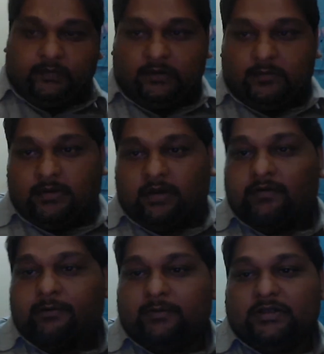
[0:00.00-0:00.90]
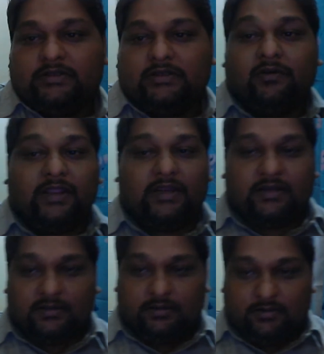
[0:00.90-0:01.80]
Mahavir means great,
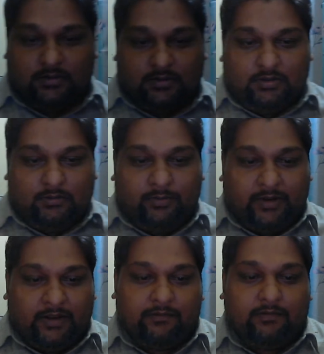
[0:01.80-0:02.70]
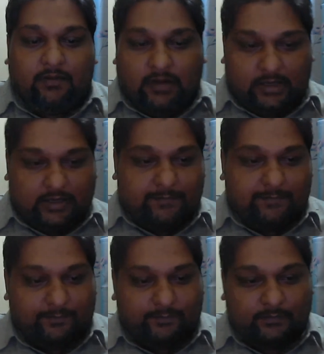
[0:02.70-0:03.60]
brave guy.
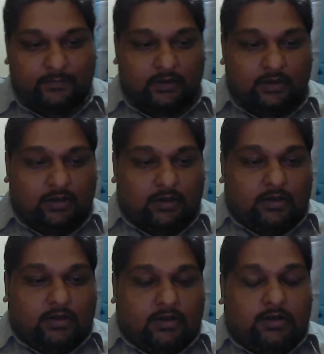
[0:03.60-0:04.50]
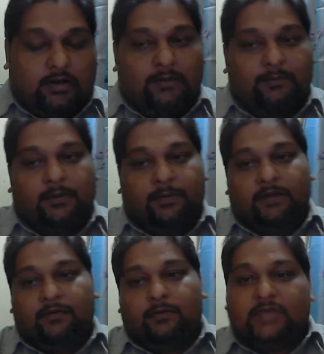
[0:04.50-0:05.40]
Apart
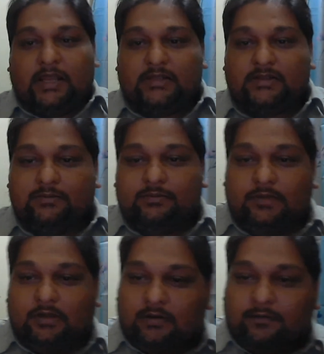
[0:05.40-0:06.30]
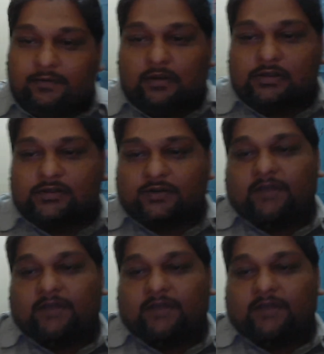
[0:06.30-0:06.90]
from Jainism, we also have